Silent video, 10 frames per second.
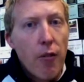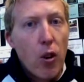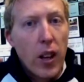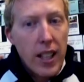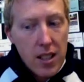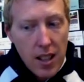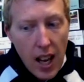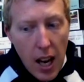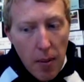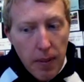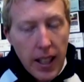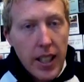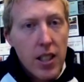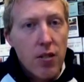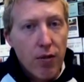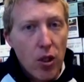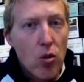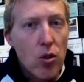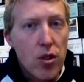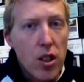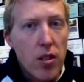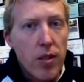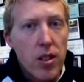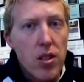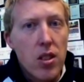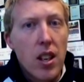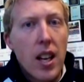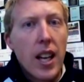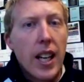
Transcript: For Islam, it is funeral service,